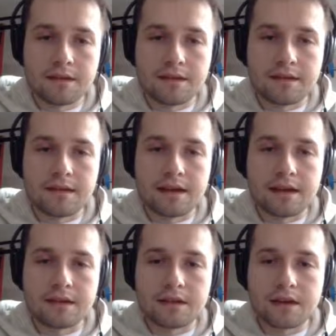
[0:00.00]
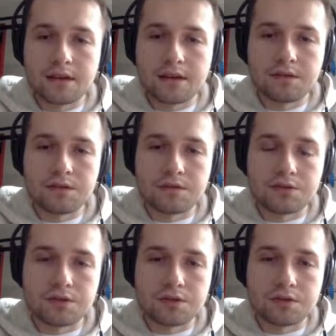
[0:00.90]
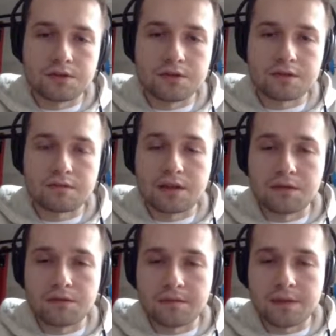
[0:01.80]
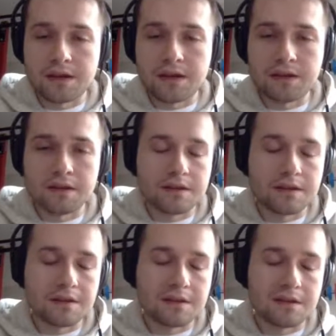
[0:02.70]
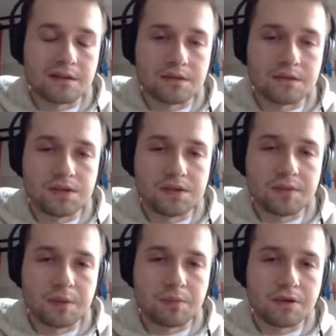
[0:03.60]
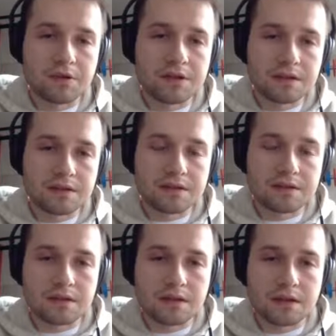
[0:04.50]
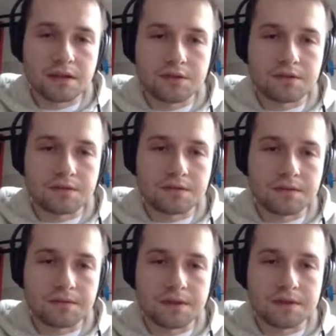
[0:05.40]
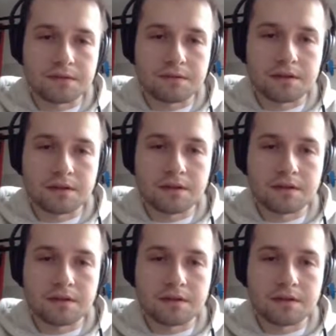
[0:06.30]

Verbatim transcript: Then I need to choose one of my uh, GCP projects. I choose the first one.